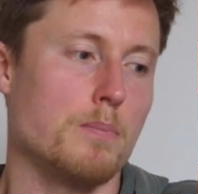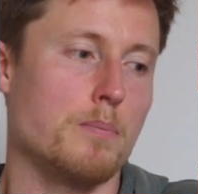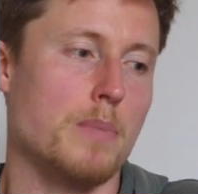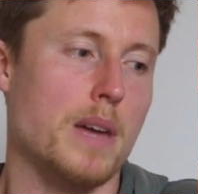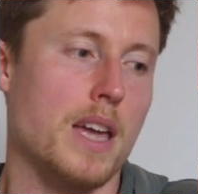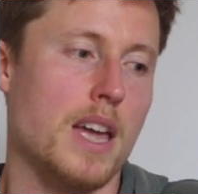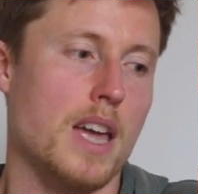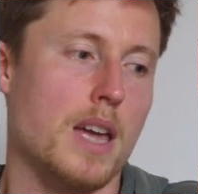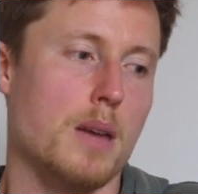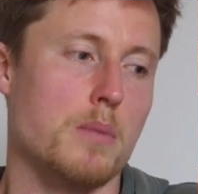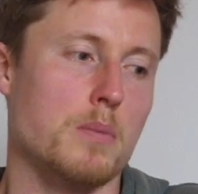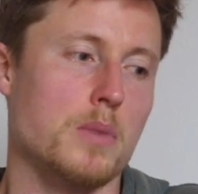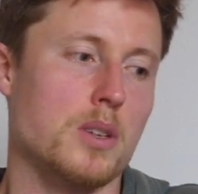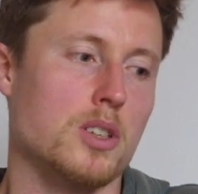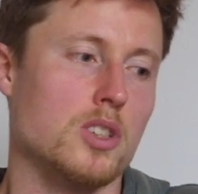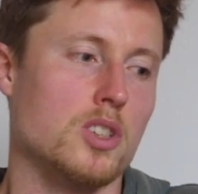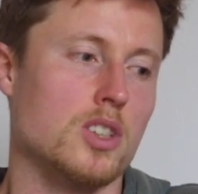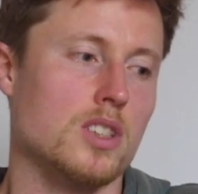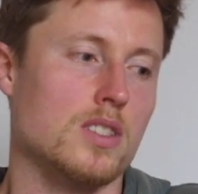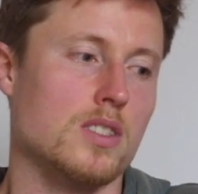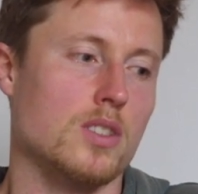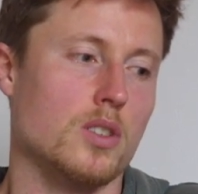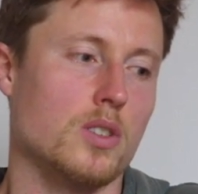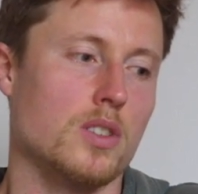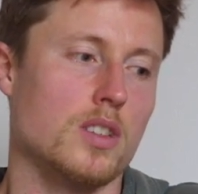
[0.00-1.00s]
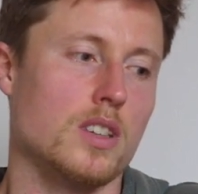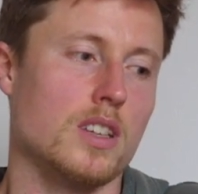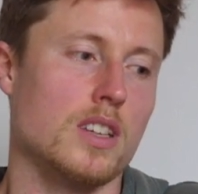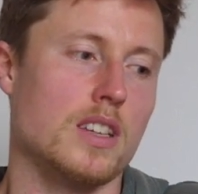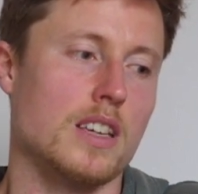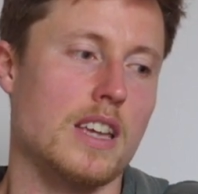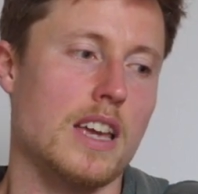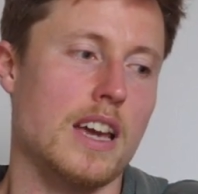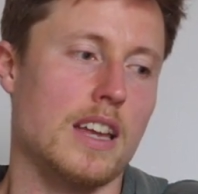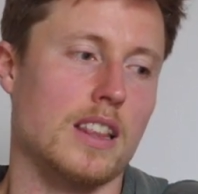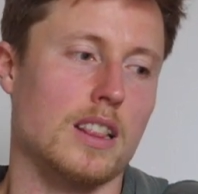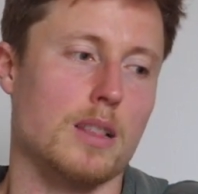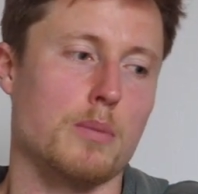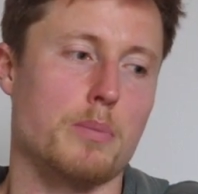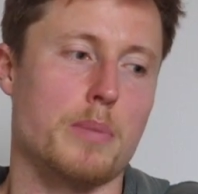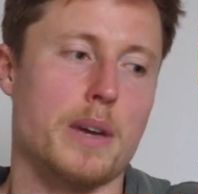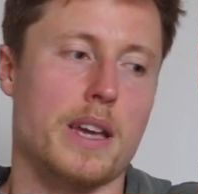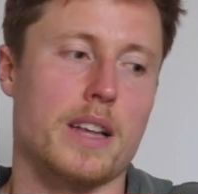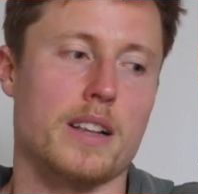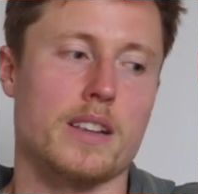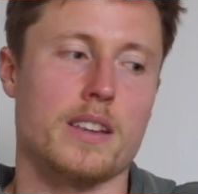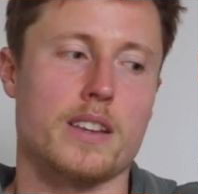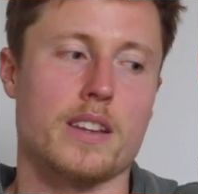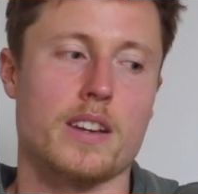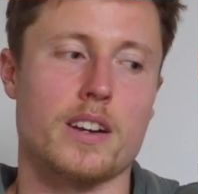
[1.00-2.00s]
Bam, just on the
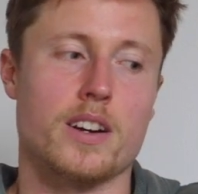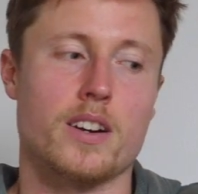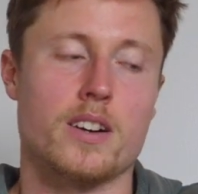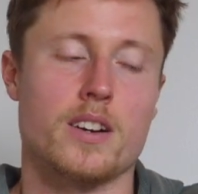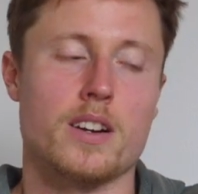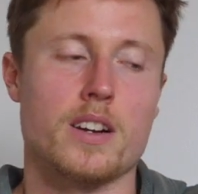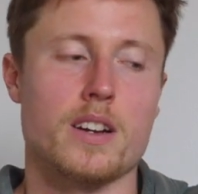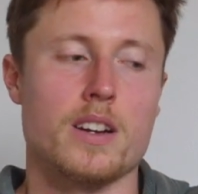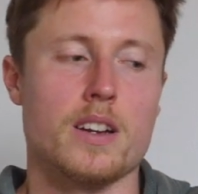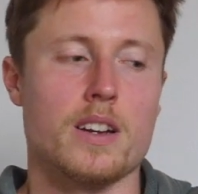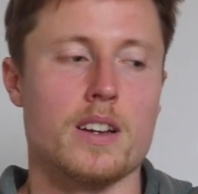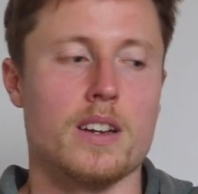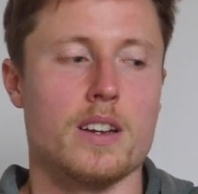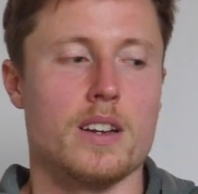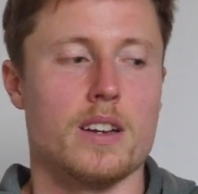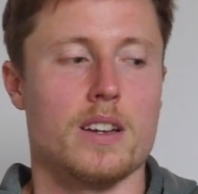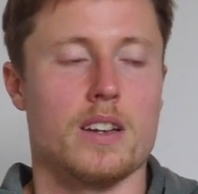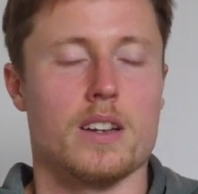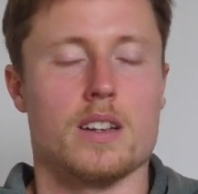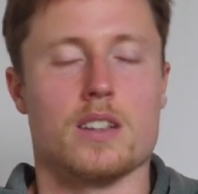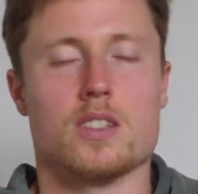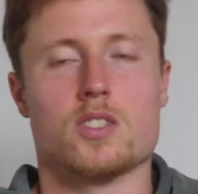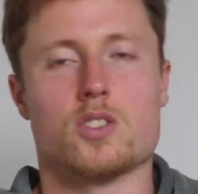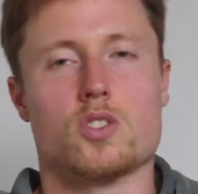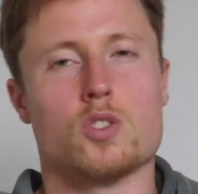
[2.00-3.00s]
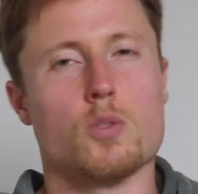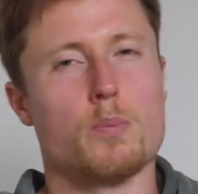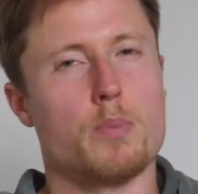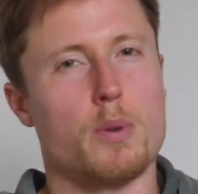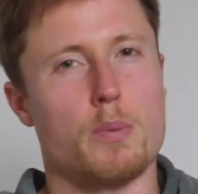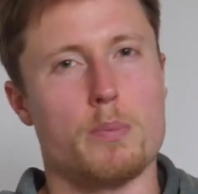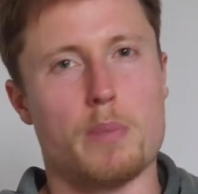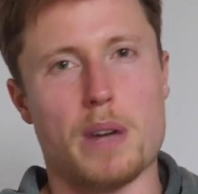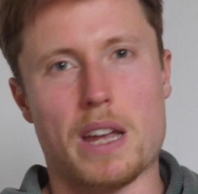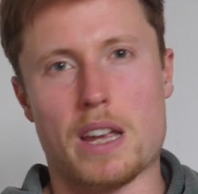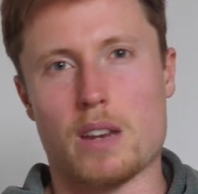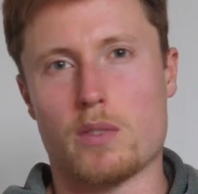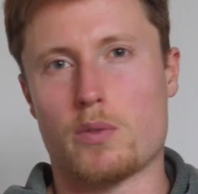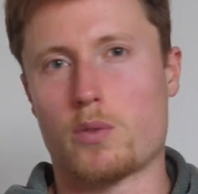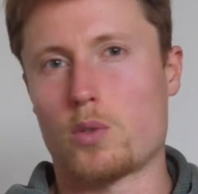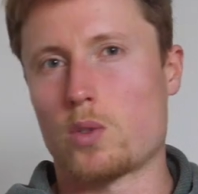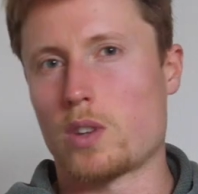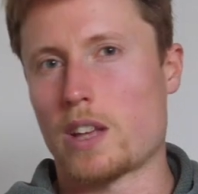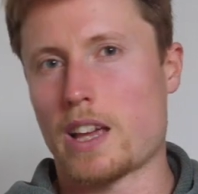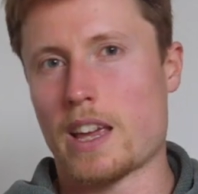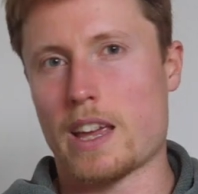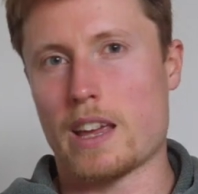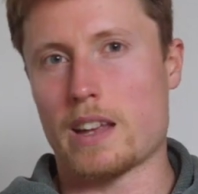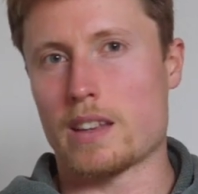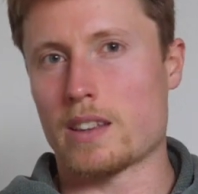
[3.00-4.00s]
kettlebell there. Super
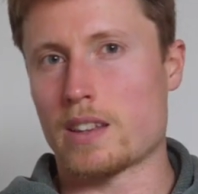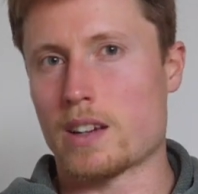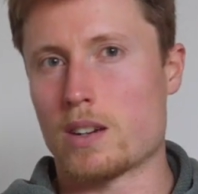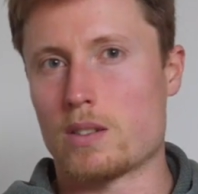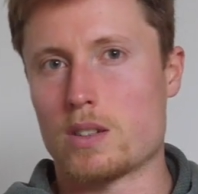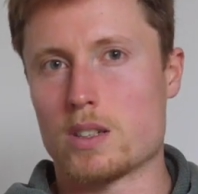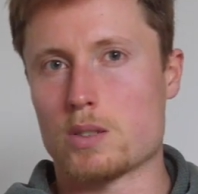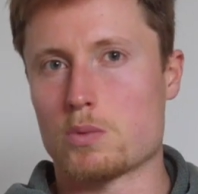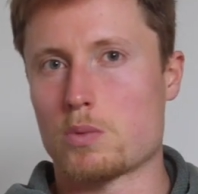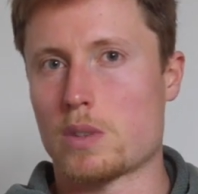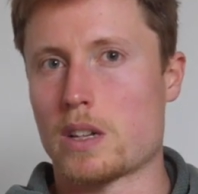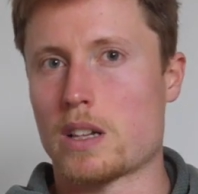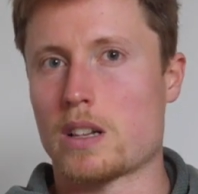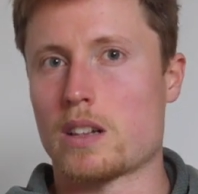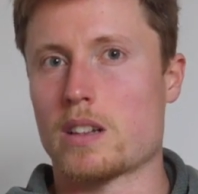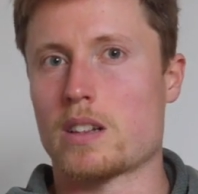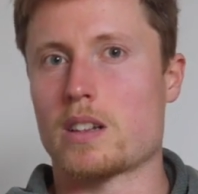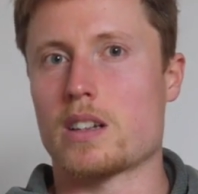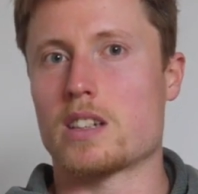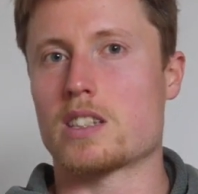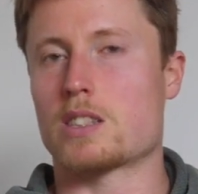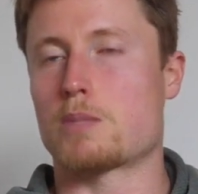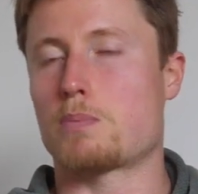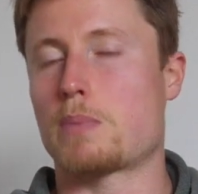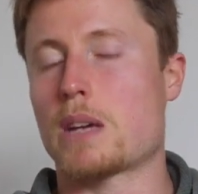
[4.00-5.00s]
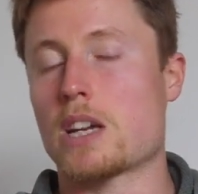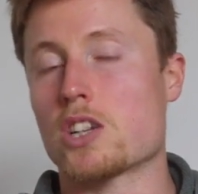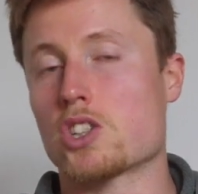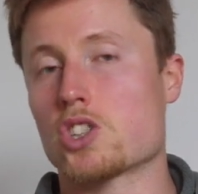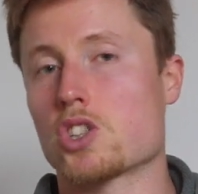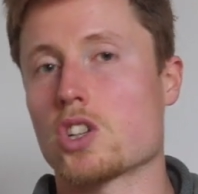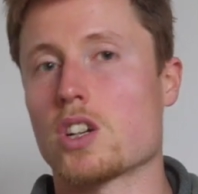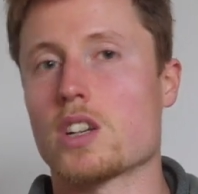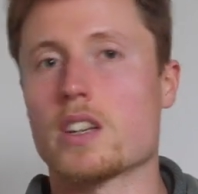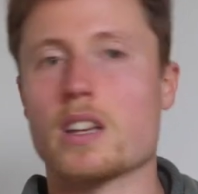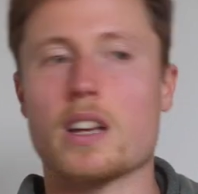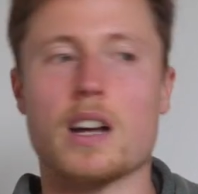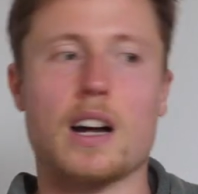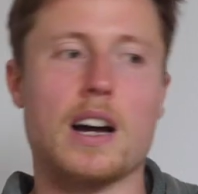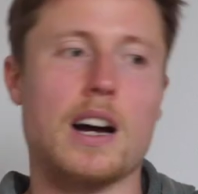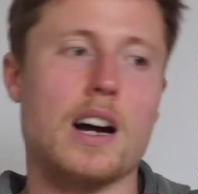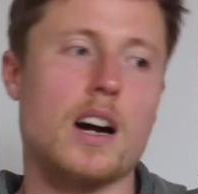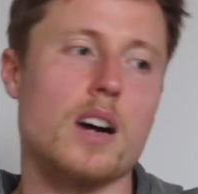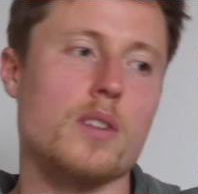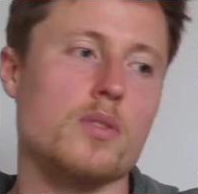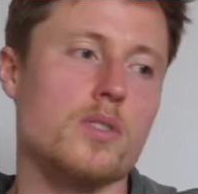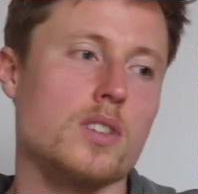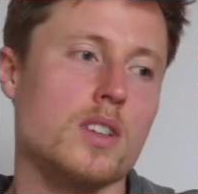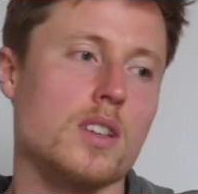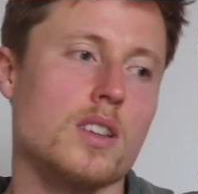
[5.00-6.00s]
painful hang there as well, especially
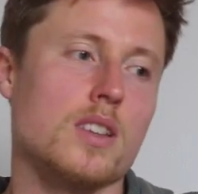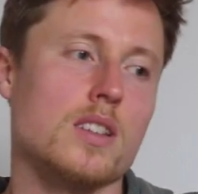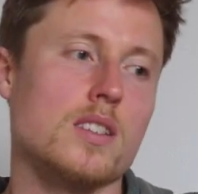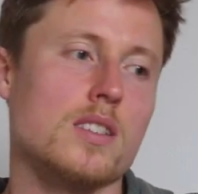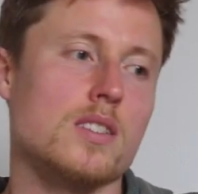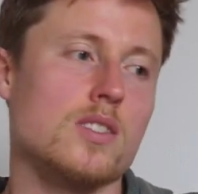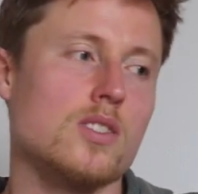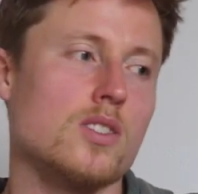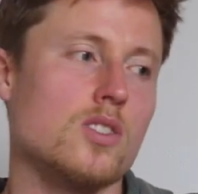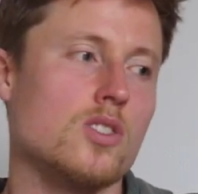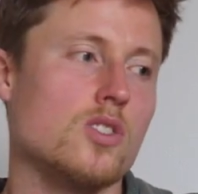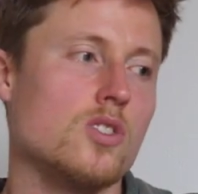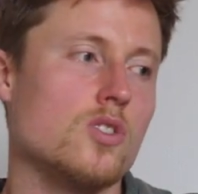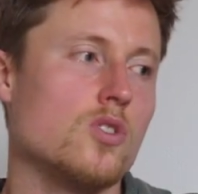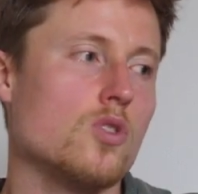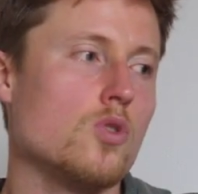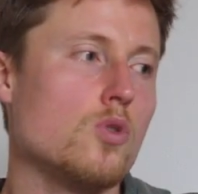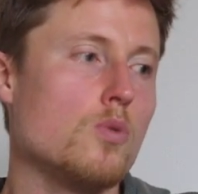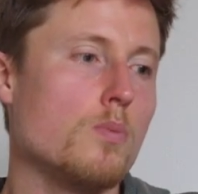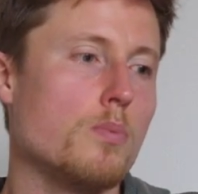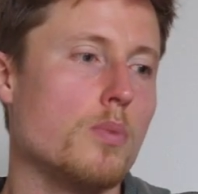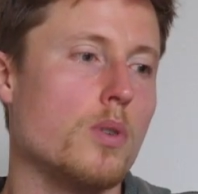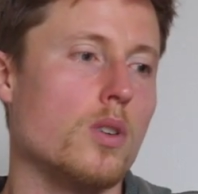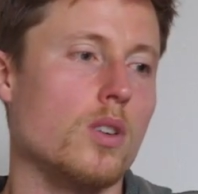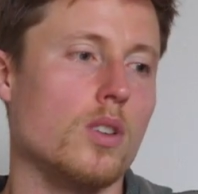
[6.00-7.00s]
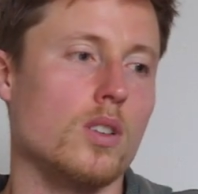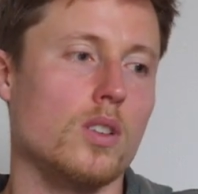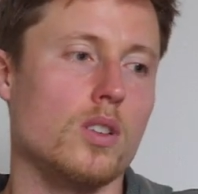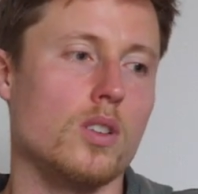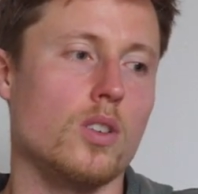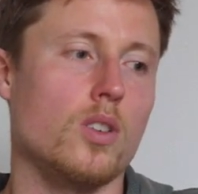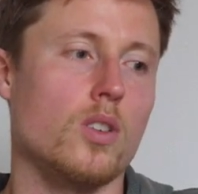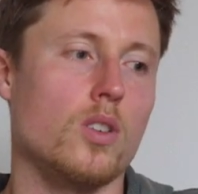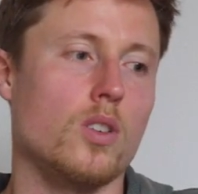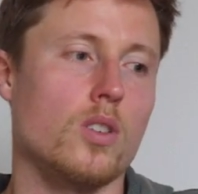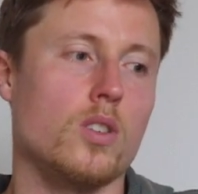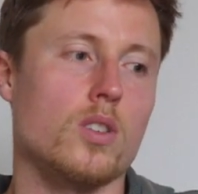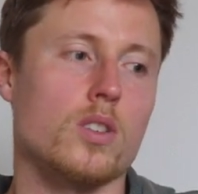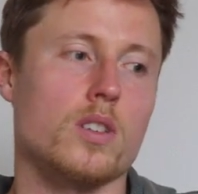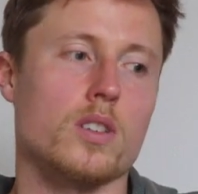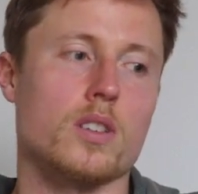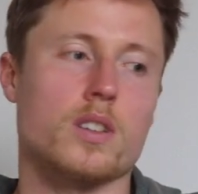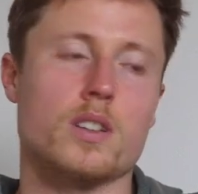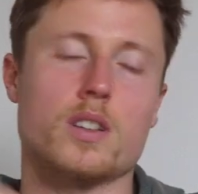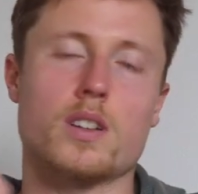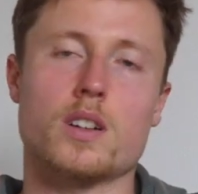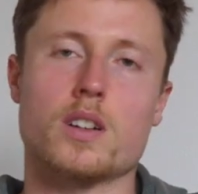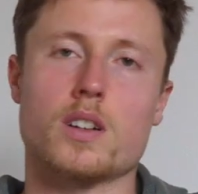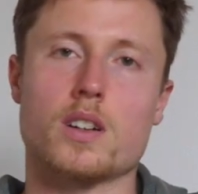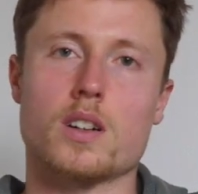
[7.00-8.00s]
after this super
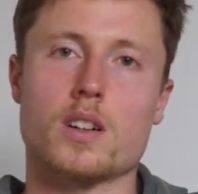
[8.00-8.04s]
long